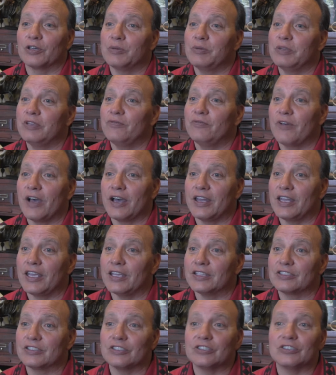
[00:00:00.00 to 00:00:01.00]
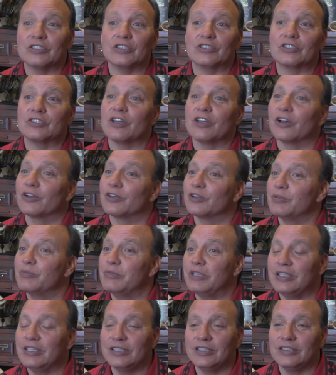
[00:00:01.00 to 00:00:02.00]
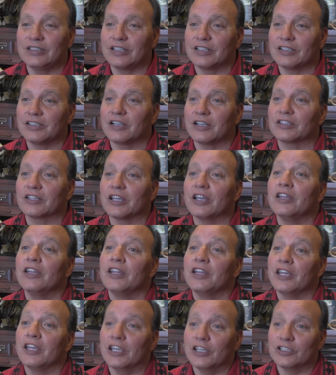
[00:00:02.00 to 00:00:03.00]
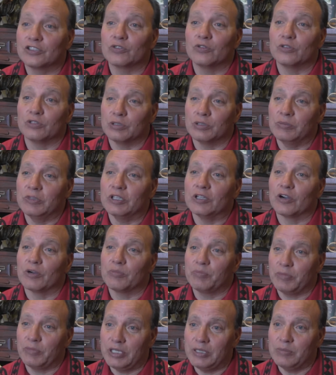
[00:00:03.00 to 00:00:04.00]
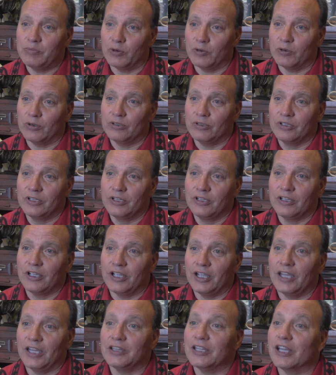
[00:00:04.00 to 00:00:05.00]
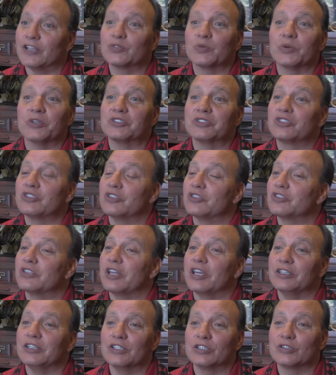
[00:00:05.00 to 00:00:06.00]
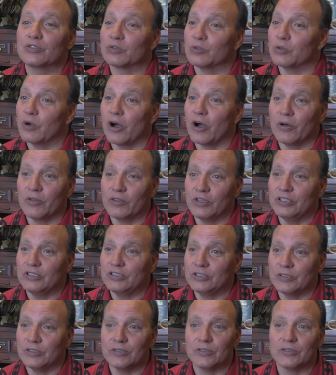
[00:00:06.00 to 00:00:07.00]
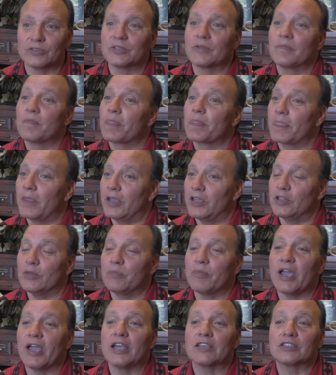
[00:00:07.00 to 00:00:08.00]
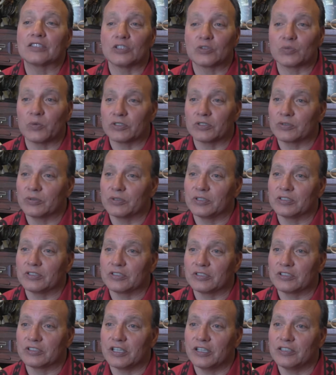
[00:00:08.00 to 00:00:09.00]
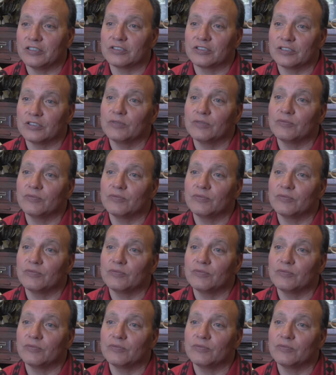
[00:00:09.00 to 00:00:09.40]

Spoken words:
to be finances. It's not going to be anything like that. It's going to be our people. And that's what sustained us through all these years in the past, and it's what's going to sustain us in the